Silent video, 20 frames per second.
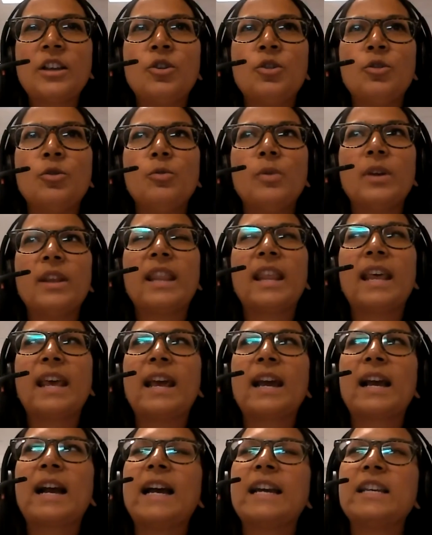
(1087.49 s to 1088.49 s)
who in
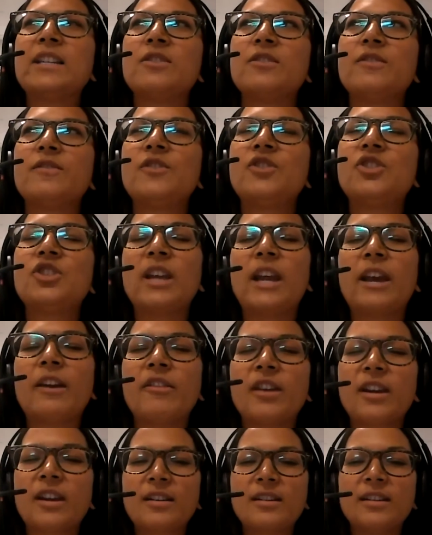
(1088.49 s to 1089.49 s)
their kind of
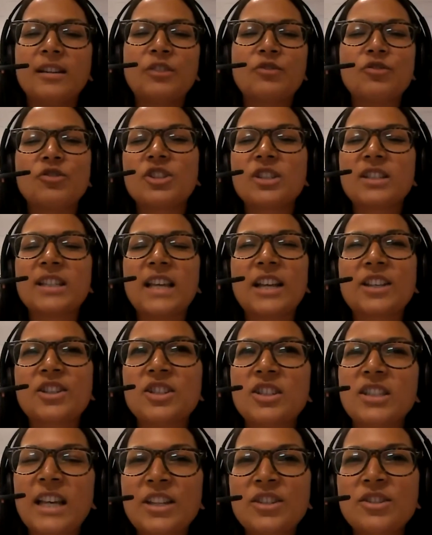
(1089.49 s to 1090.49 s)
generic literature
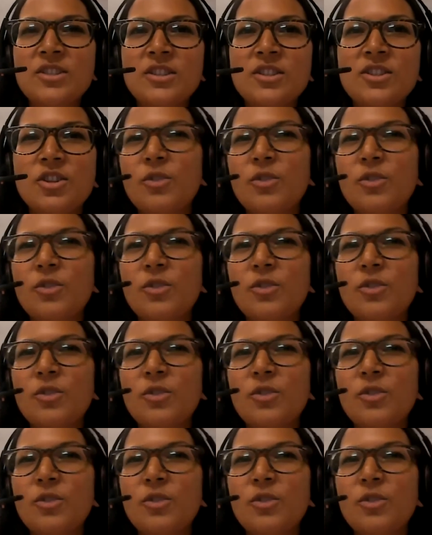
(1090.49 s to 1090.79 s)
searching sessions,